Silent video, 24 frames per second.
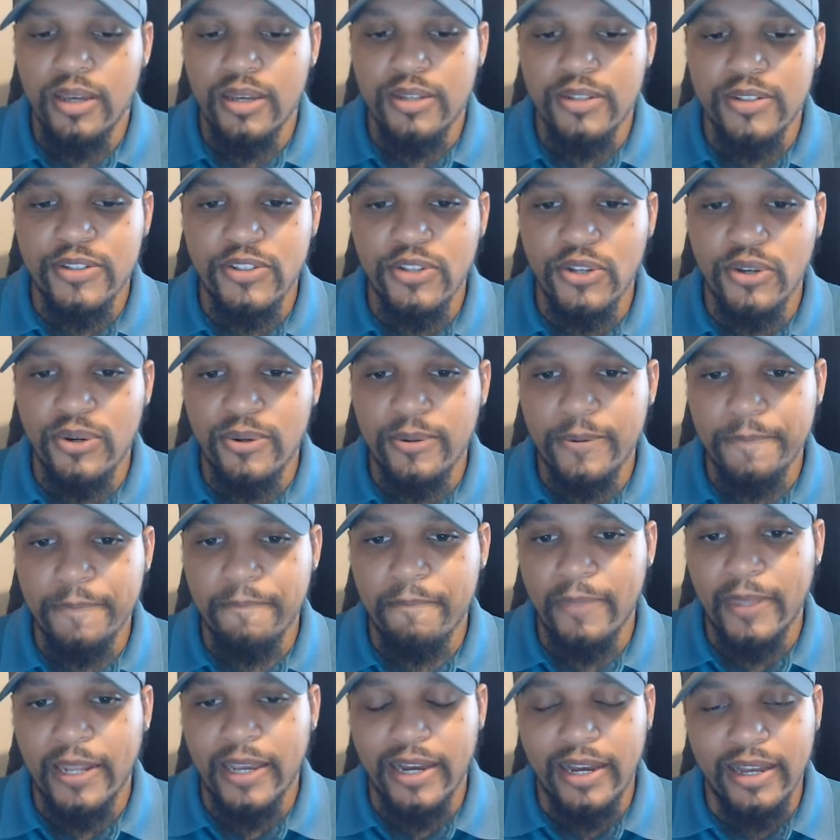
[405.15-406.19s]
So
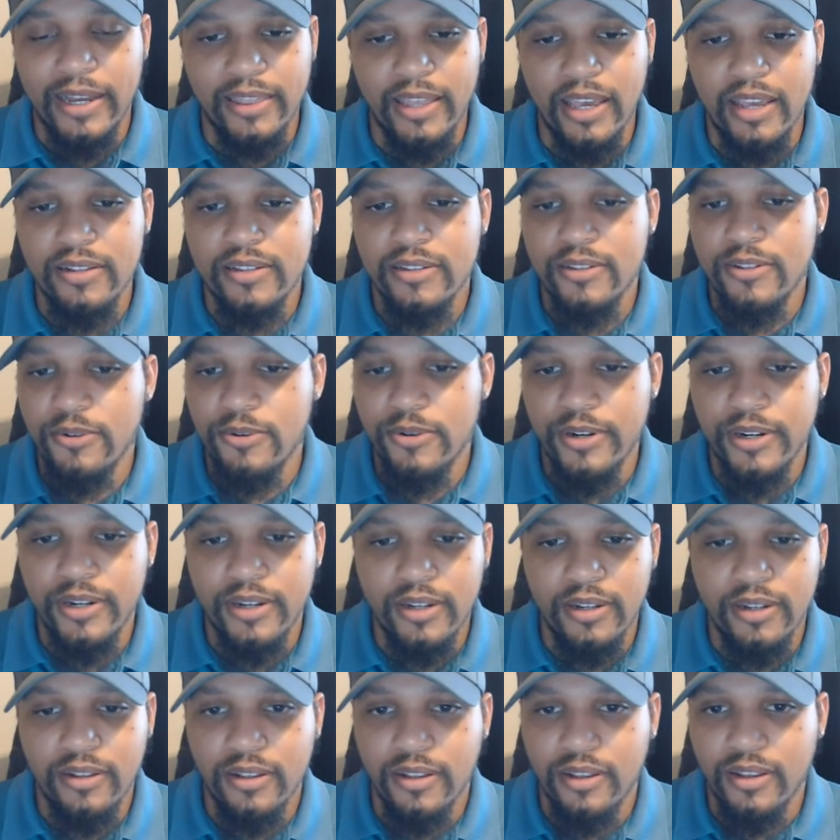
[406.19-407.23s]
that
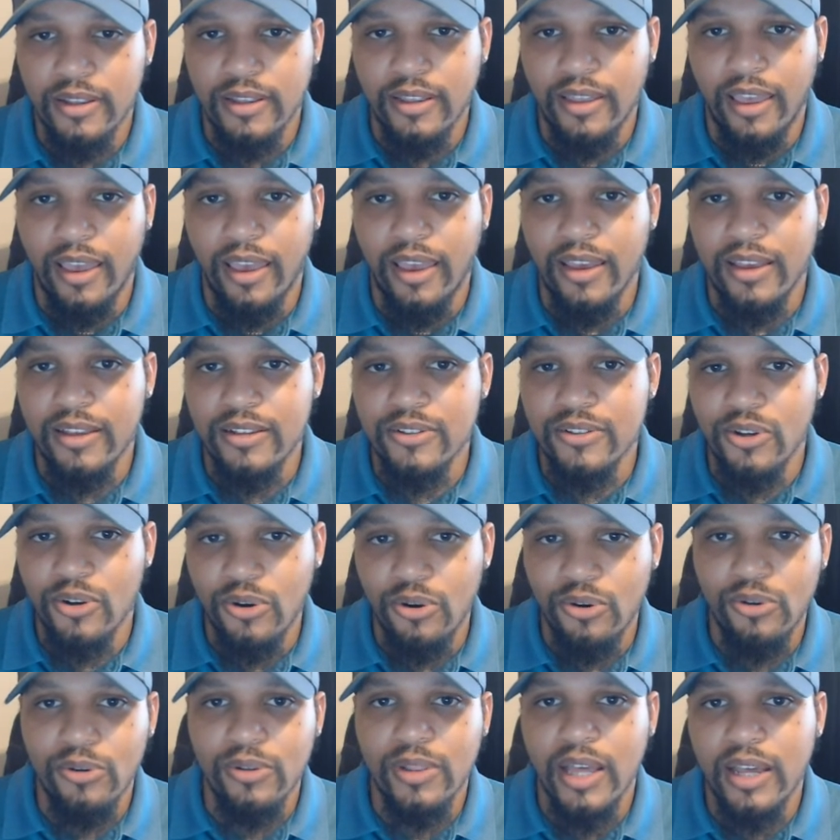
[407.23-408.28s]
story has a
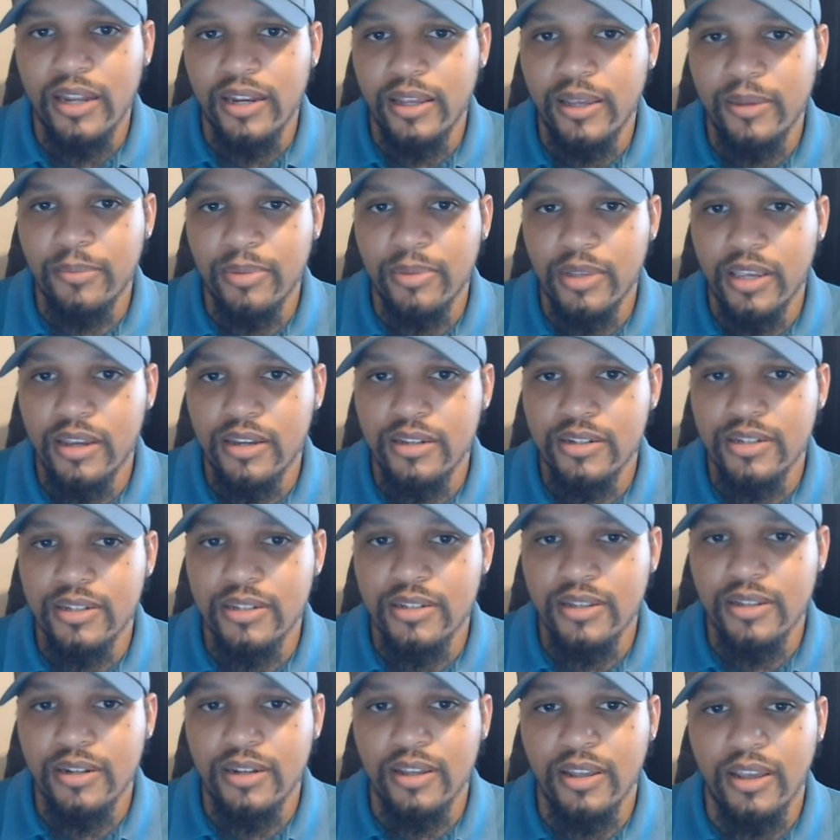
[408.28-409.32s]
whole lot of implications,
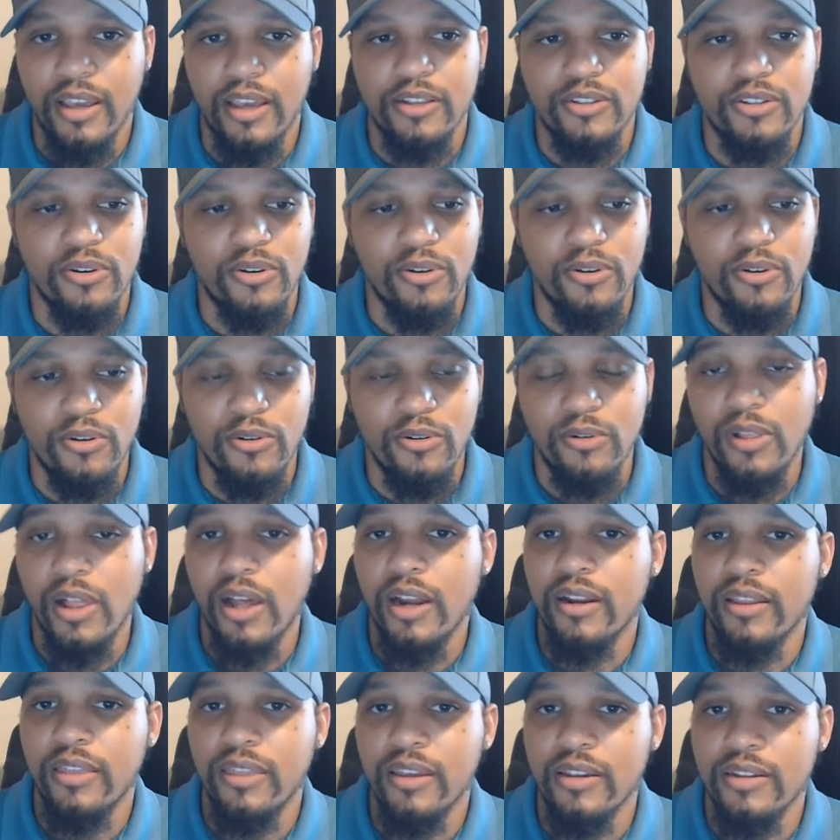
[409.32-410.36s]
and it has a whole lot
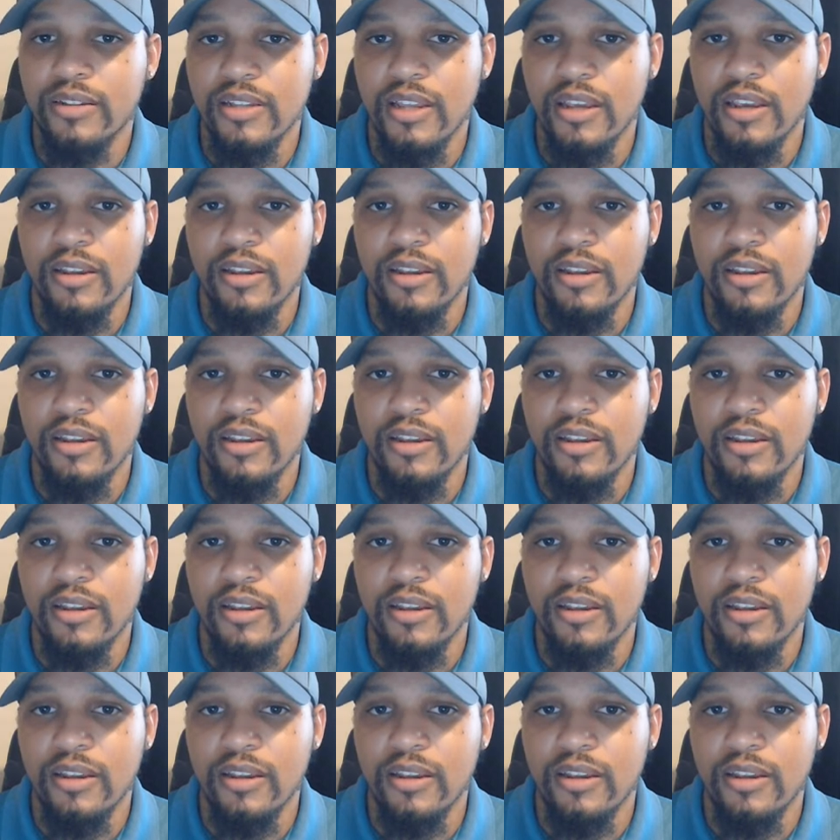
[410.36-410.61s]
of things that,